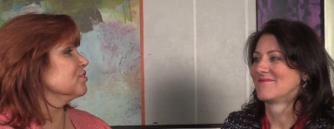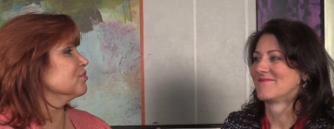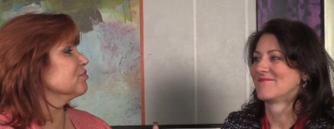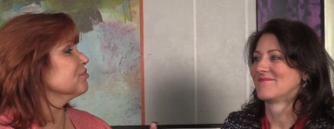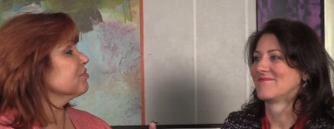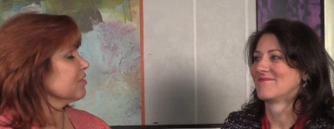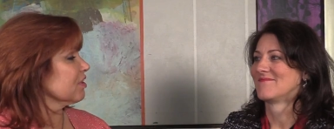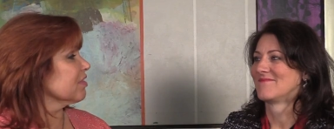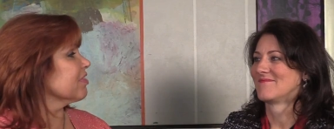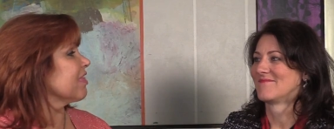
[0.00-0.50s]
Speaker 1: to
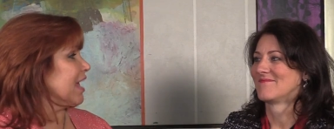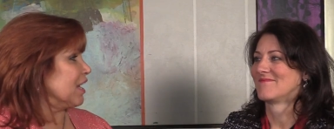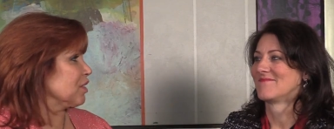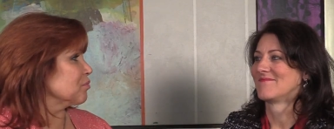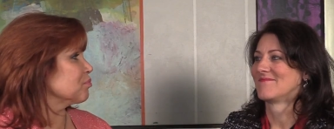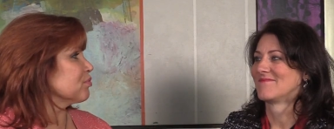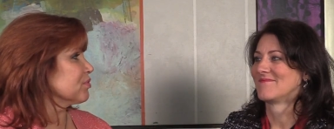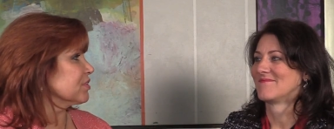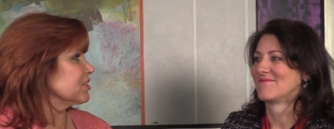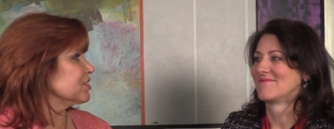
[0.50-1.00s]
feel that
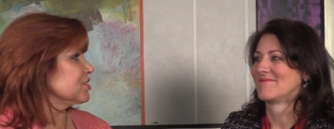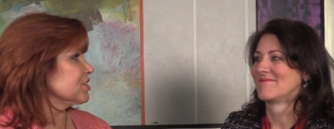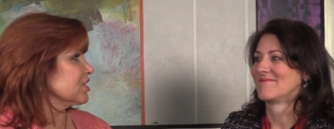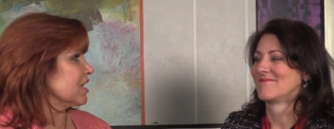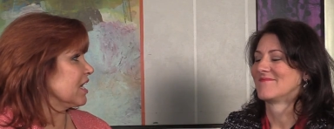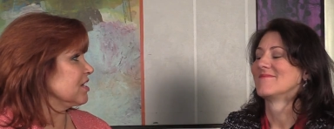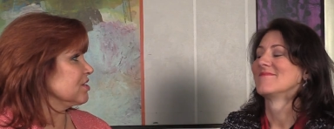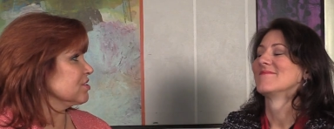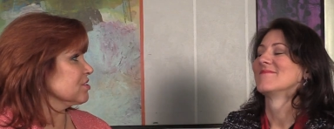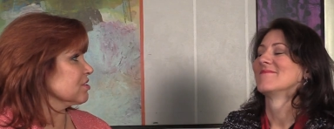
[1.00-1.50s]

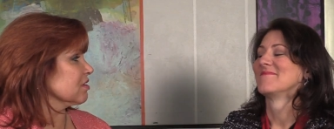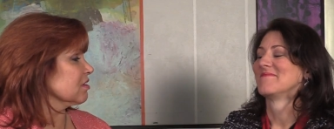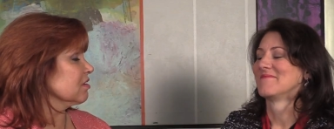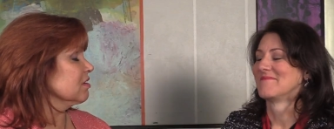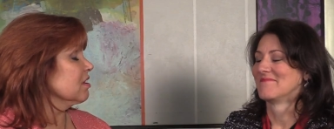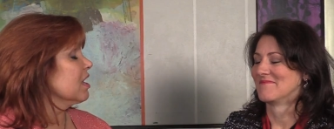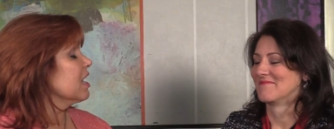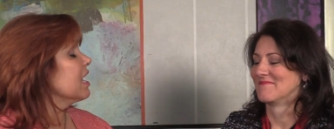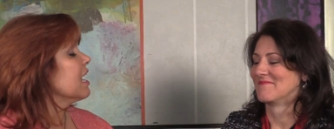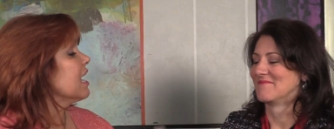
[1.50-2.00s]
appreciation.
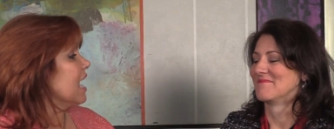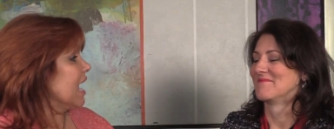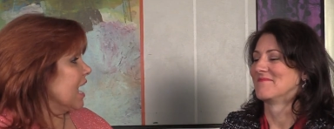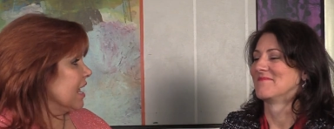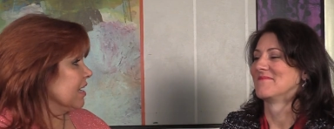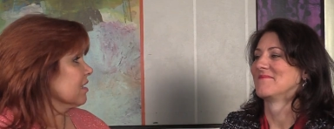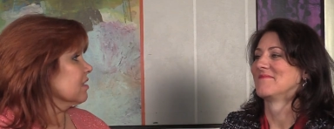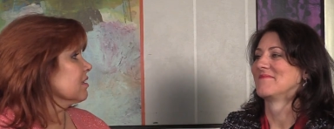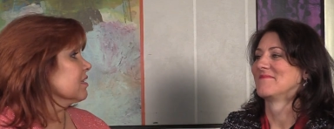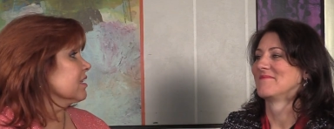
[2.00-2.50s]
Mm-hmm. And
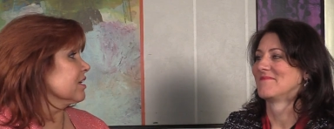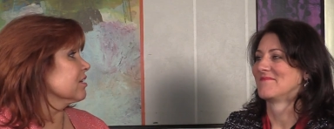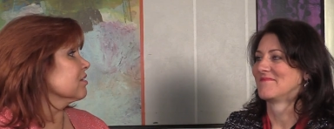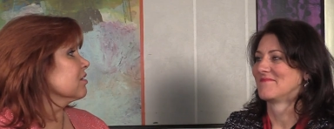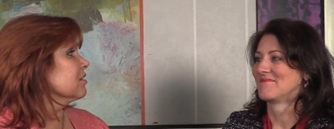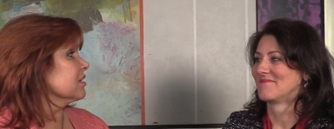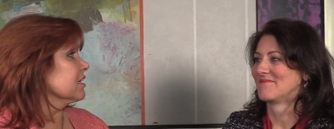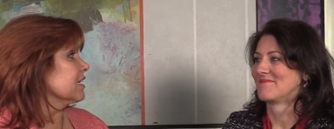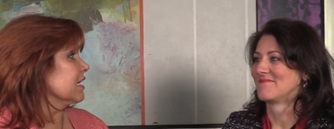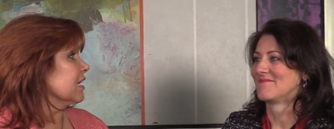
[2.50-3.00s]
it
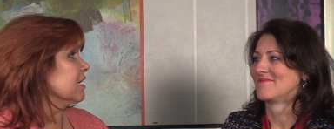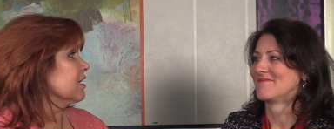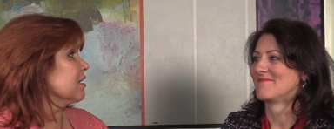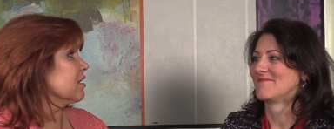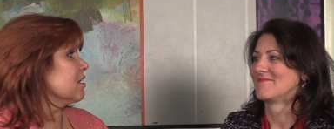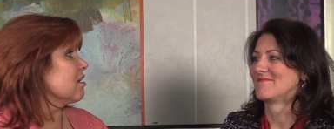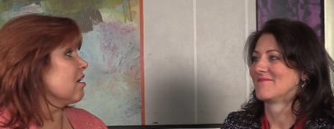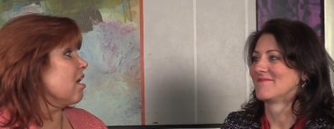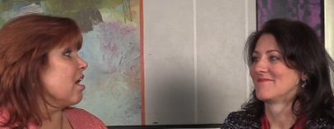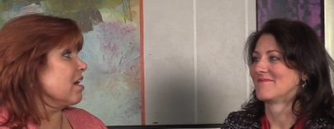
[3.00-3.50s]
literally
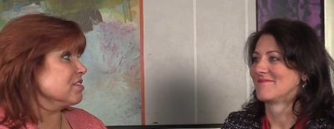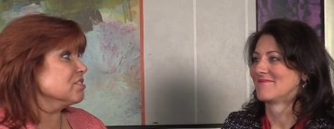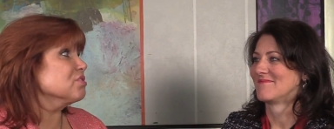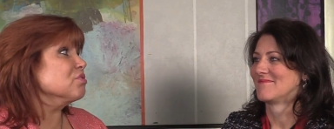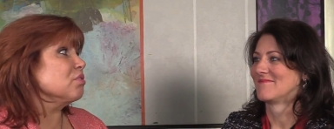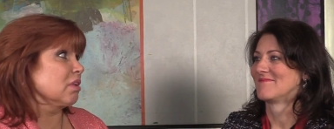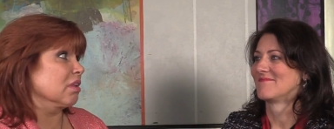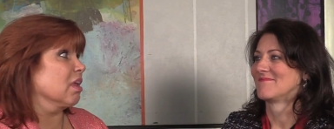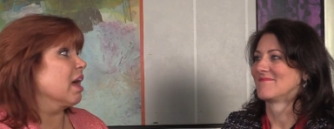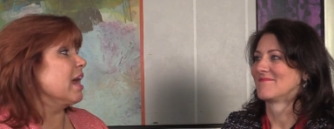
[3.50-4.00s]
caused you a
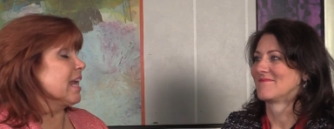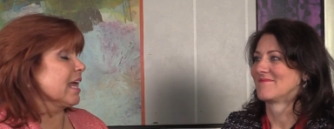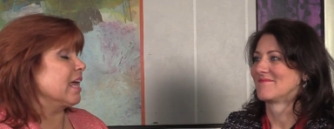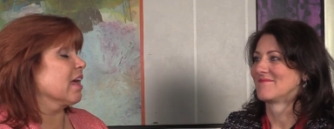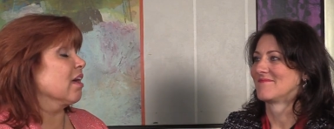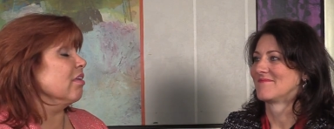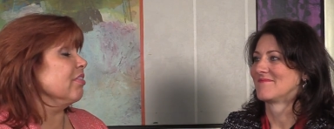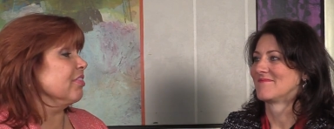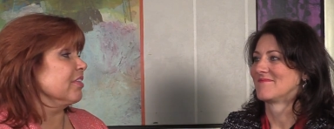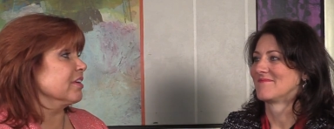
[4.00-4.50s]
Speaker 2: lot of
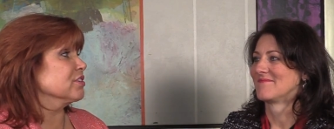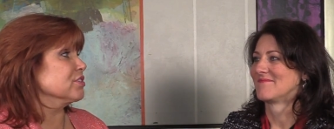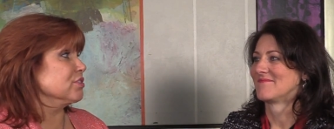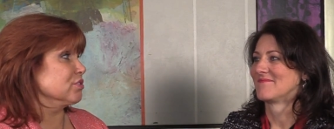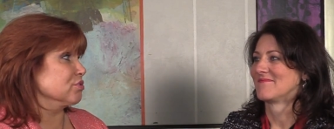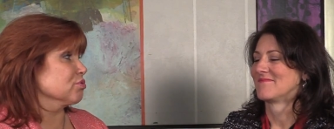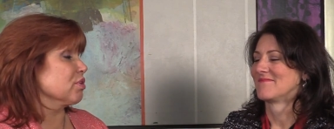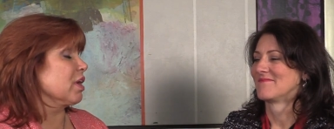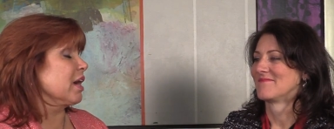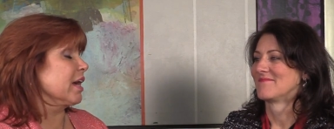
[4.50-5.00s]
health issues,
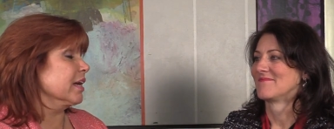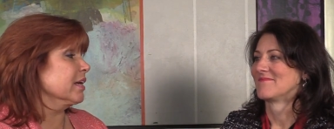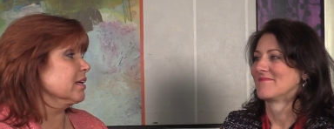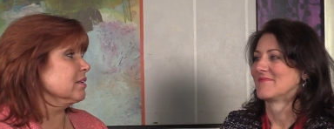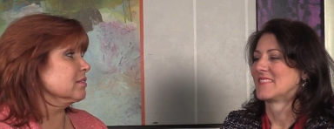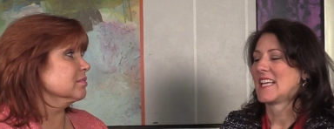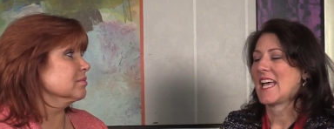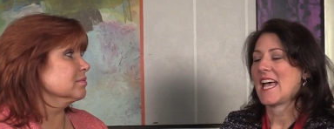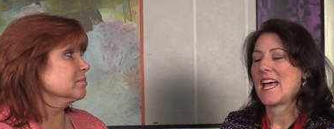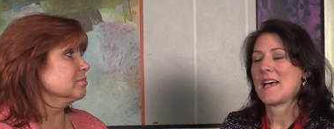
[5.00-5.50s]
right?
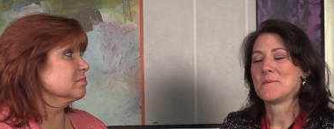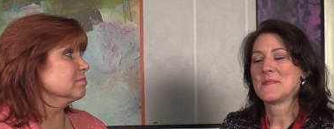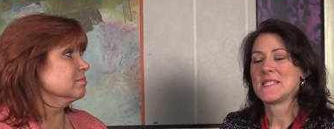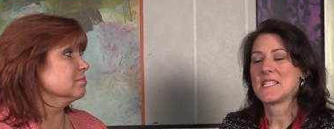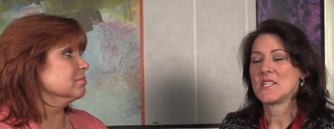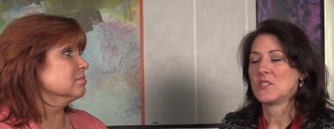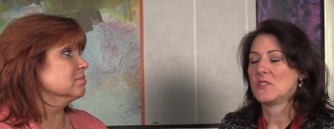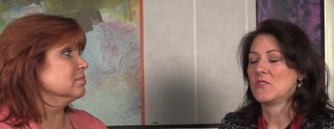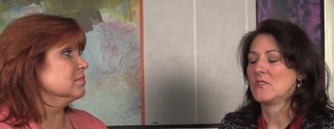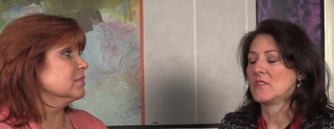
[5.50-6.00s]

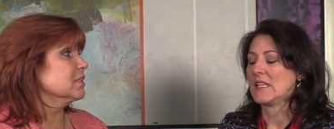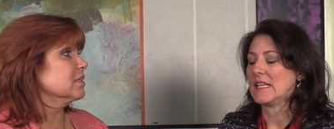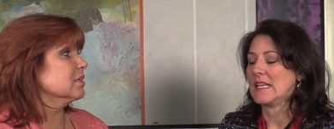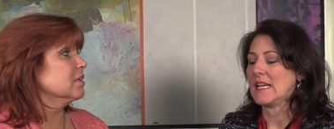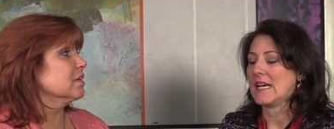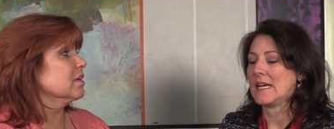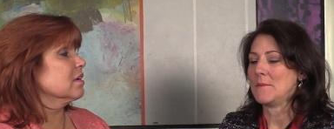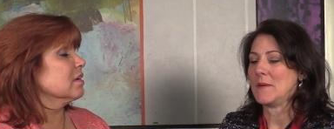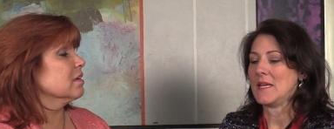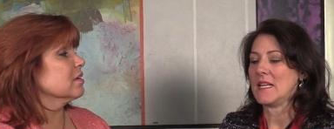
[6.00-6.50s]
Absolutely.
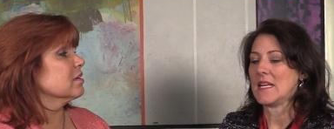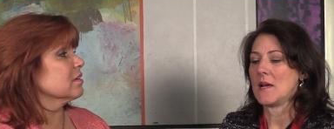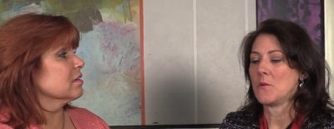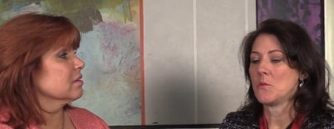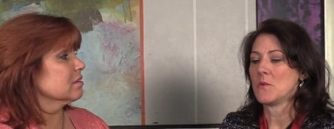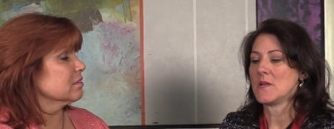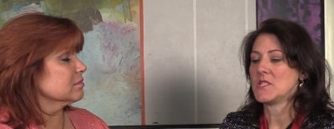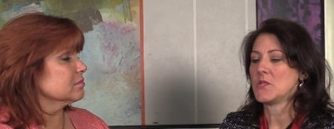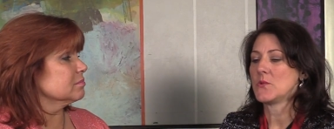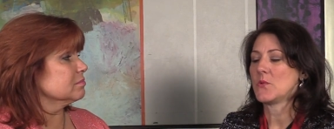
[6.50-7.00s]
I mean, I
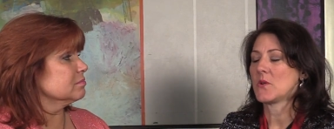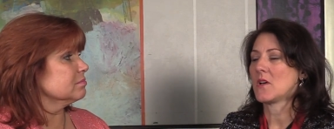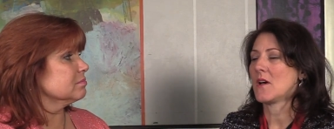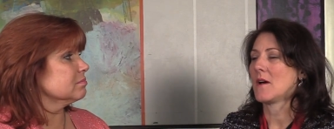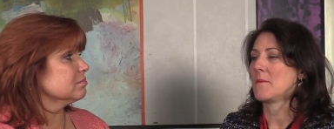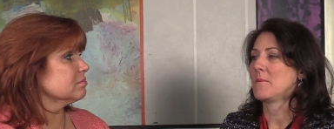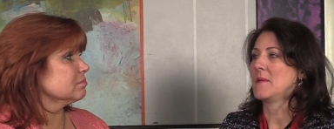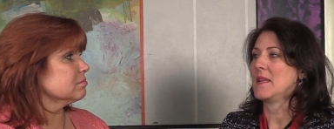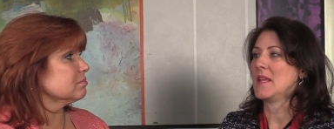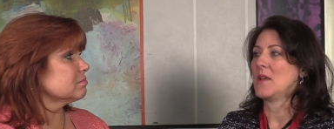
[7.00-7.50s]
went to a
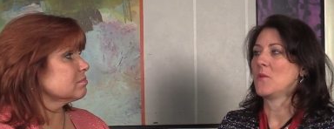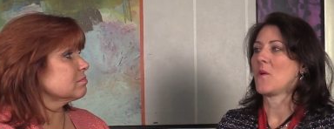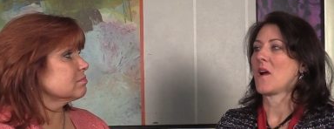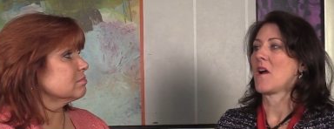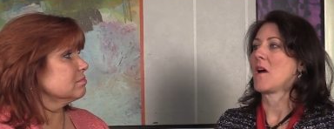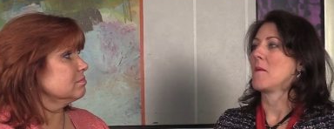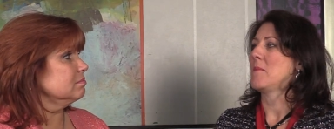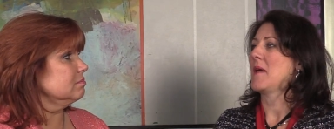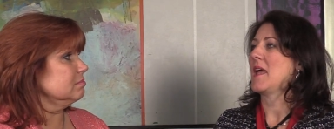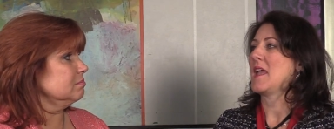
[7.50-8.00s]
company where
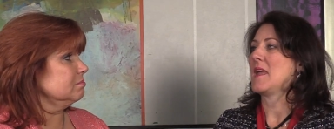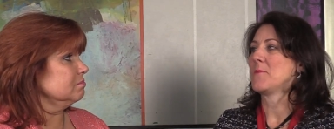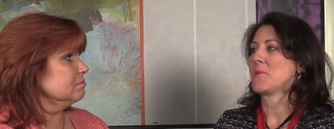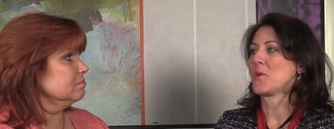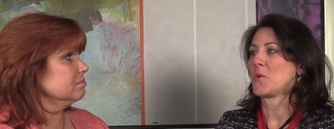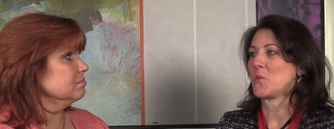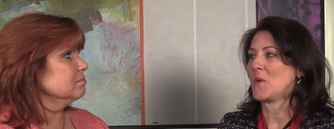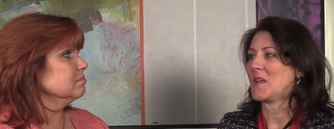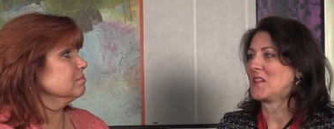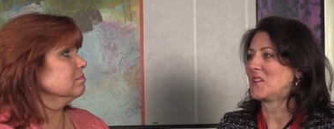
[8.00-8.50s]
on paper
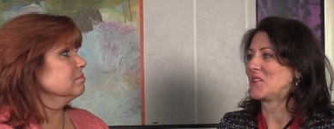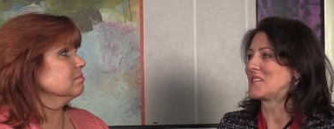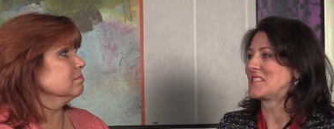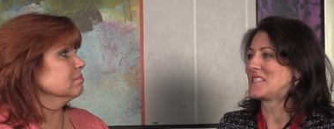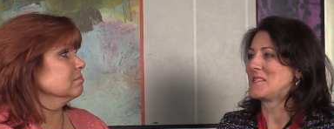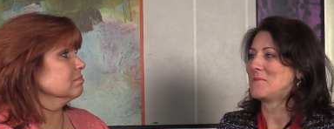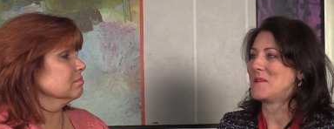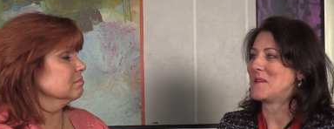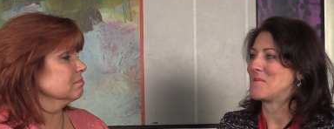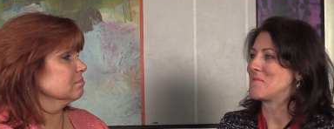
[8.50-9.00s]
we looked to
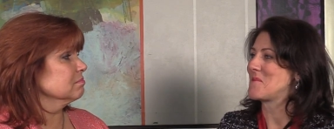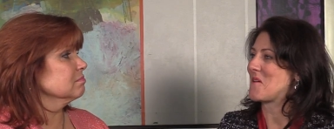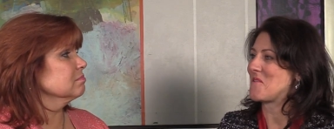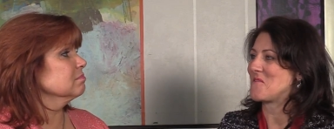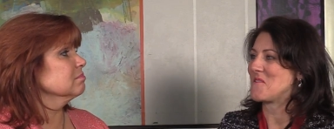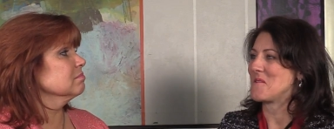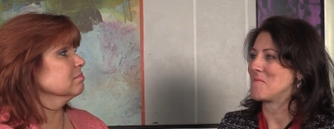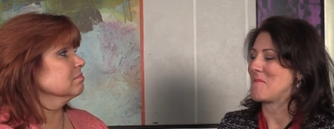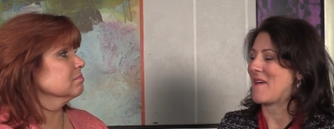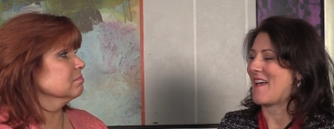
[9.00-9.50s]
be a perfect